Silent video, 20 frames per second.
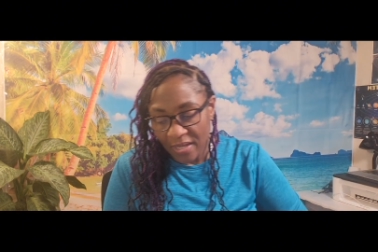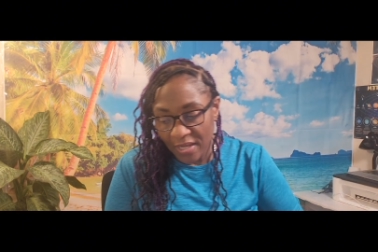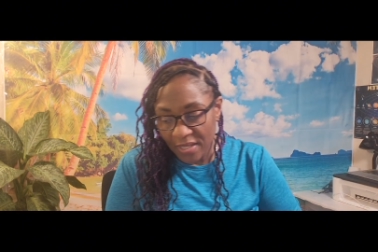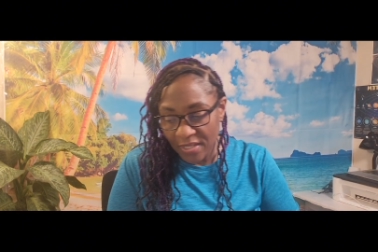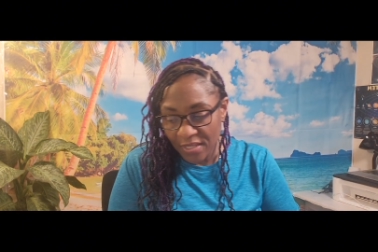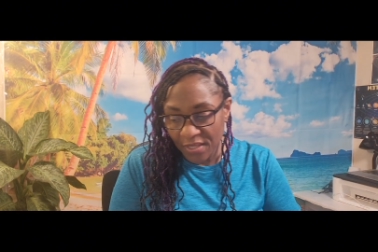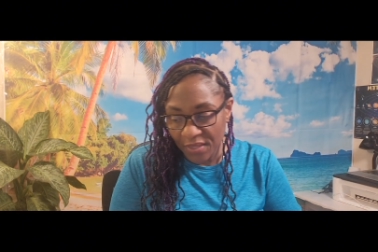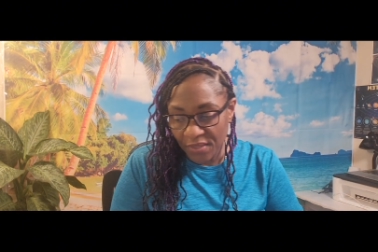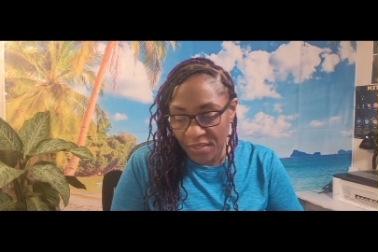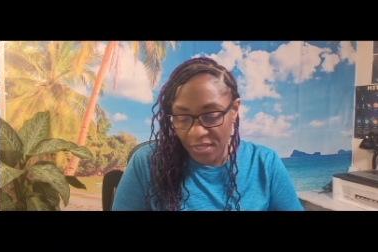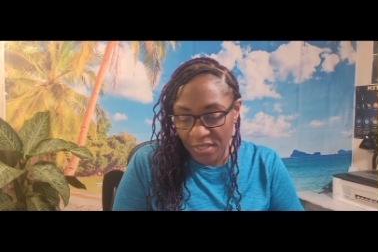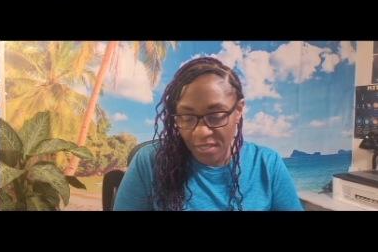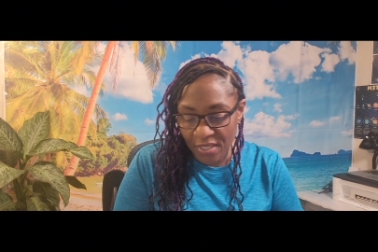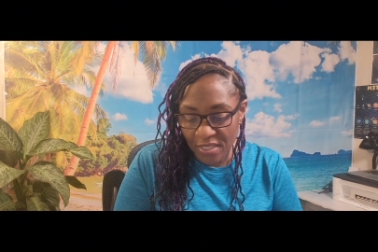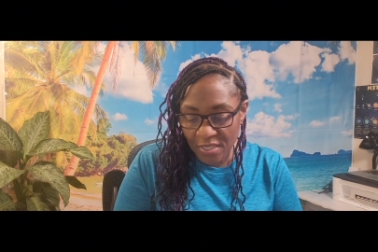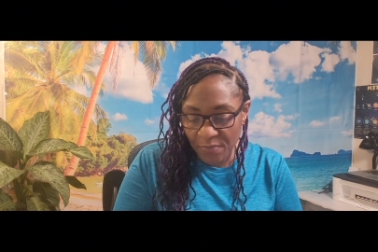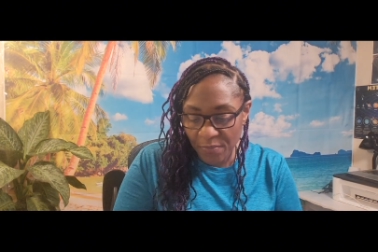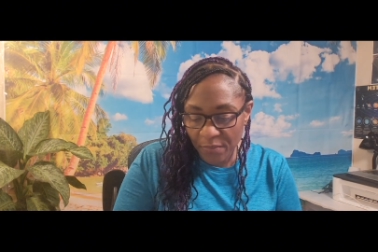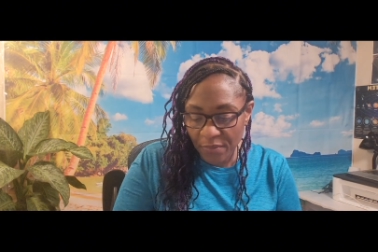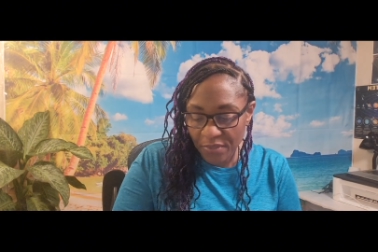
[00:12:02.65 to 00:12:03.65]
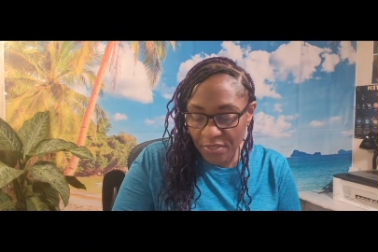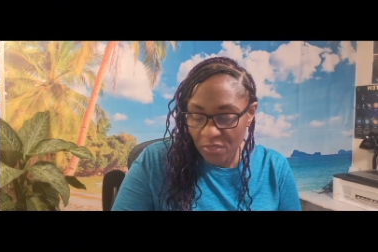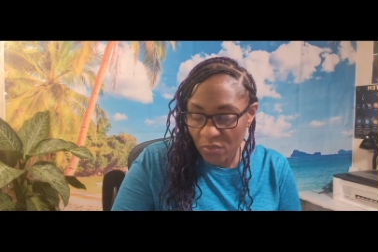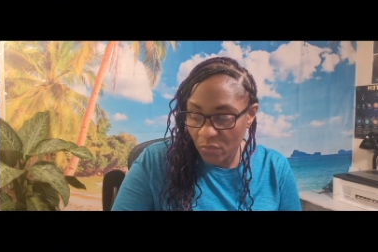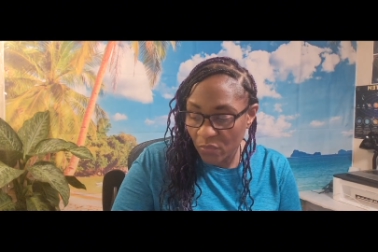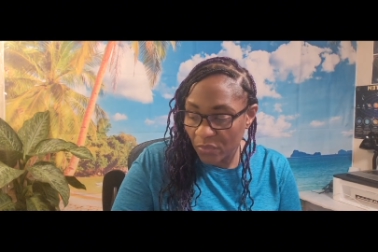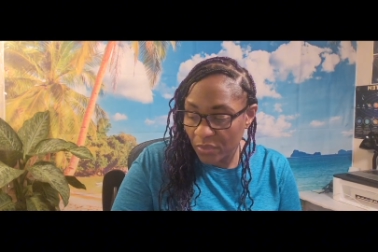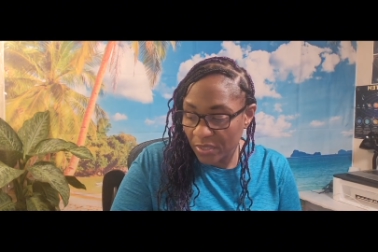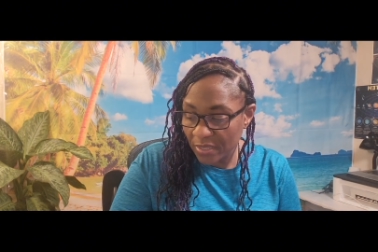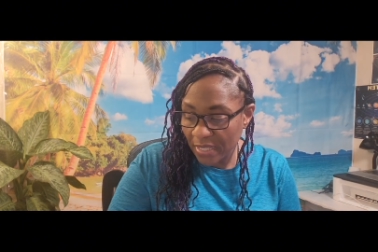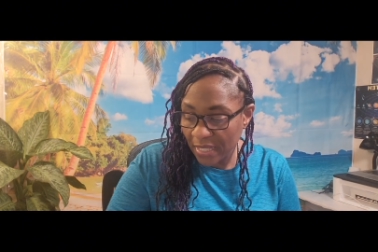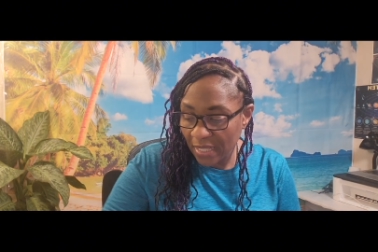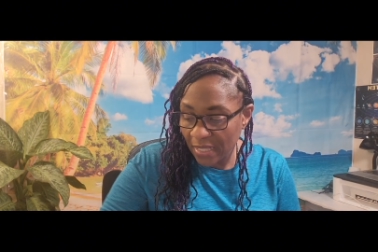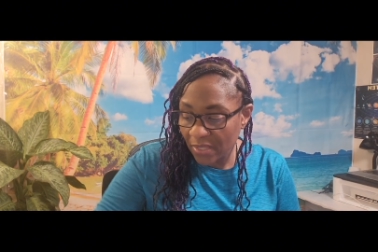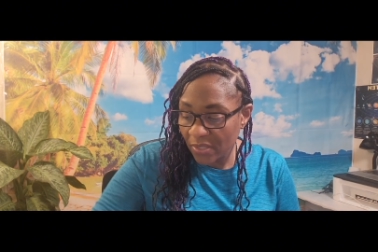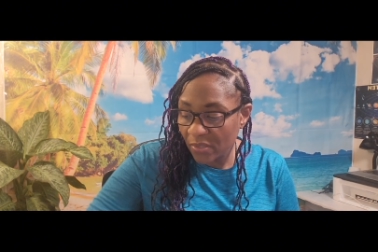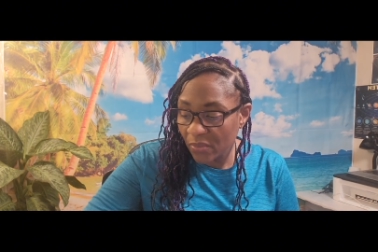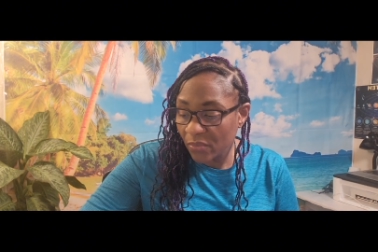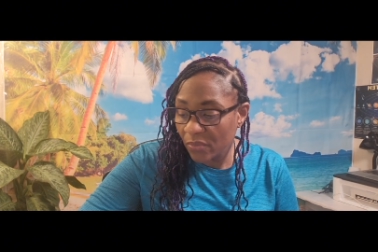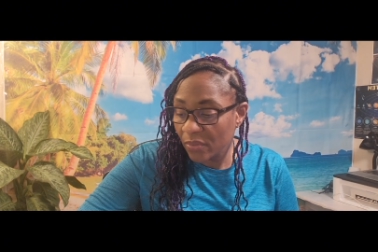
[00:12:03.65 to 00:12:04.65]
anything this person would
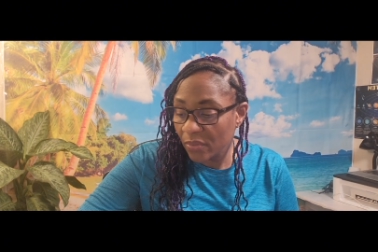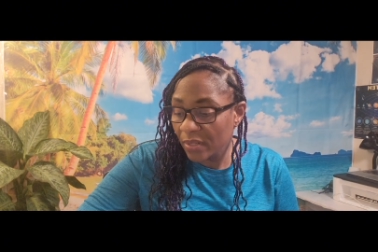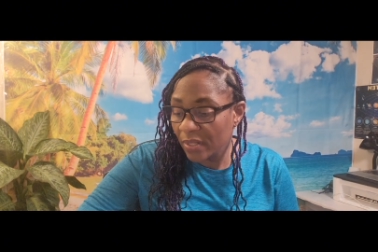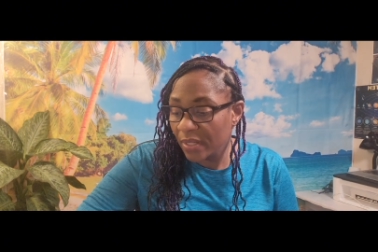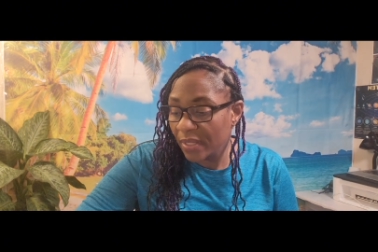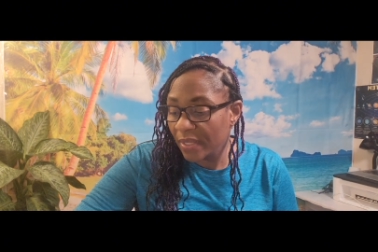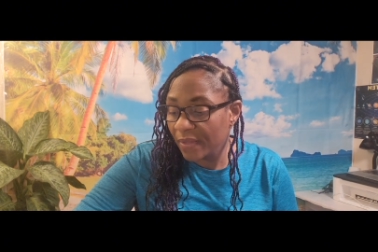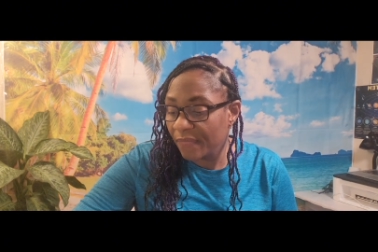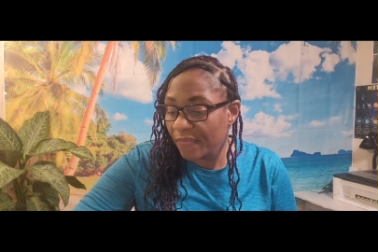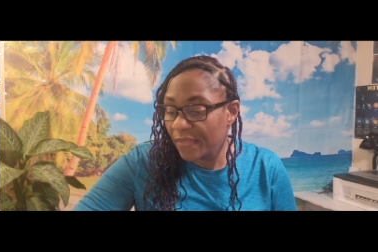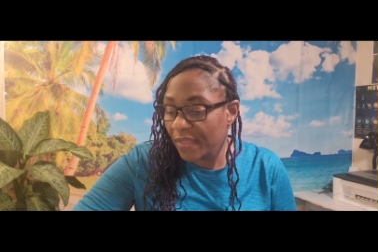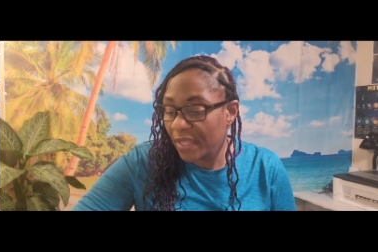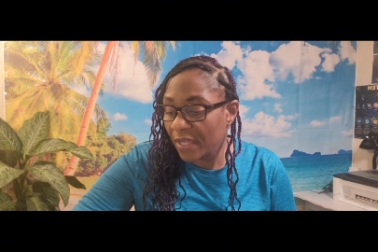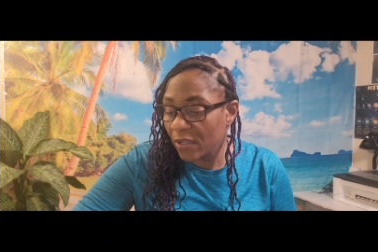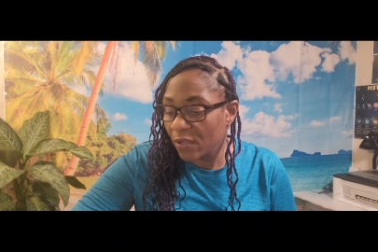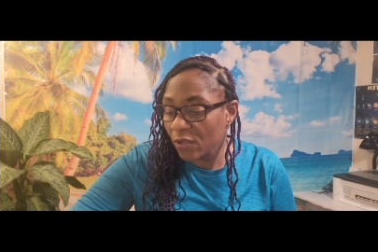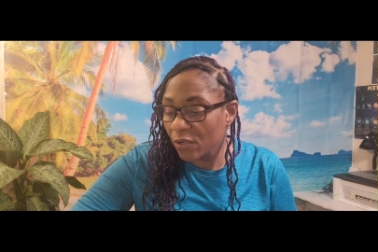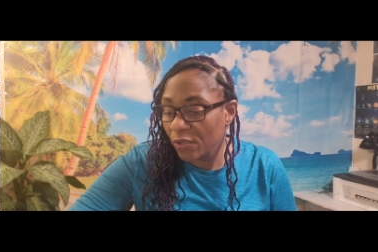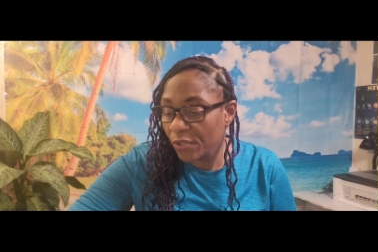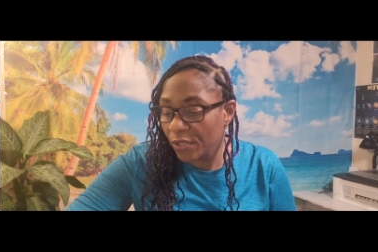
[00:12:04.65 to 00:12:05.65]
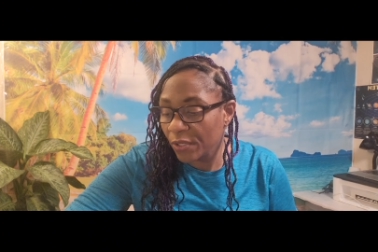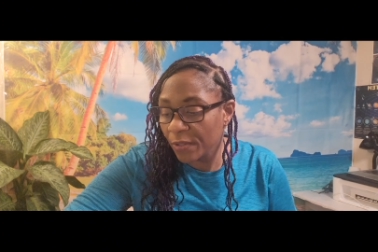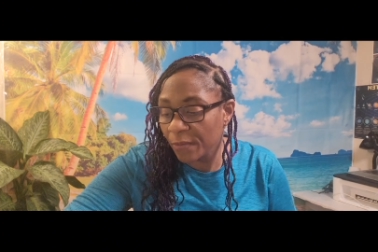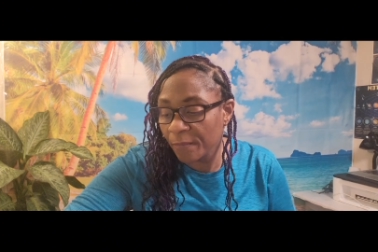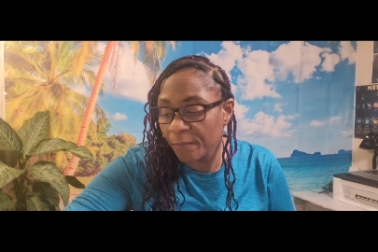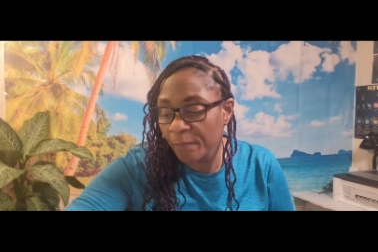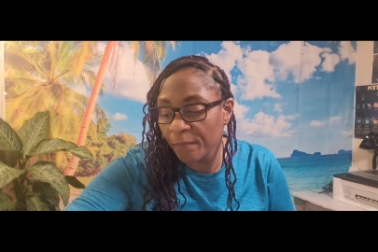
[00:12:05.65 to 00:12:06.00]
tell you if they could